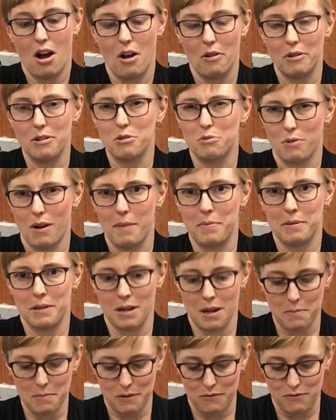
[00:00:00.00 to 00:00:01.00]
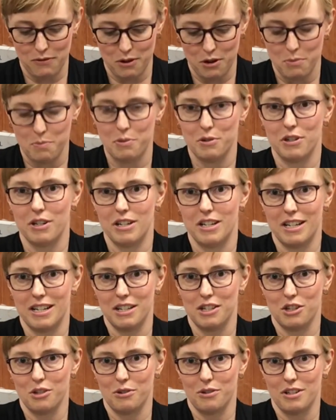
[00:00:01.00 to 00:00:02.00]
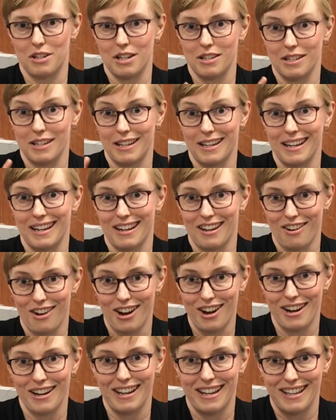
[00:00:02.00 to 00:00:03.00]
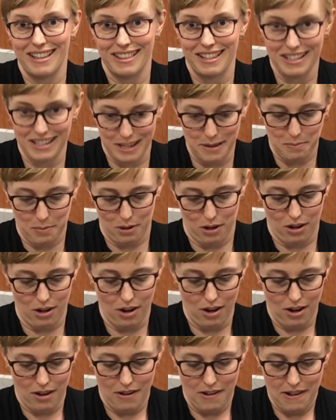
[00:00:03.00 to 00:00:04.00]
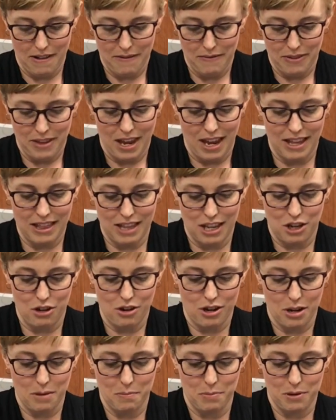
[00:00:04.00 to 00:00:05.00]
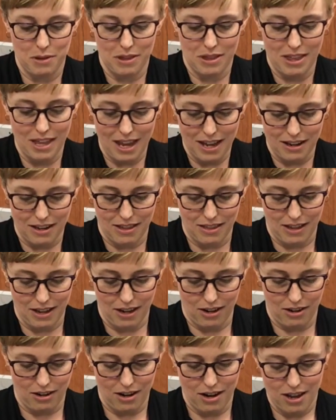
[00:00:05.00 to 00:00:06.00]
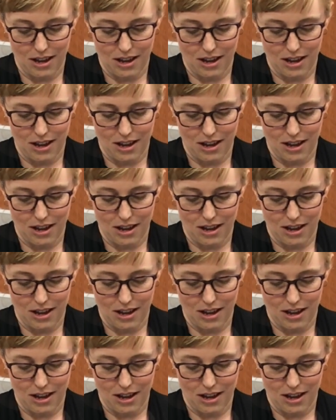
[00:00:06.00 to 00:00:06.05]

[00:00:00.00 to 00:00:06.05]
Always wrap it up before you put it in so it doesn't get caught in the zipper. And then you can put that in there.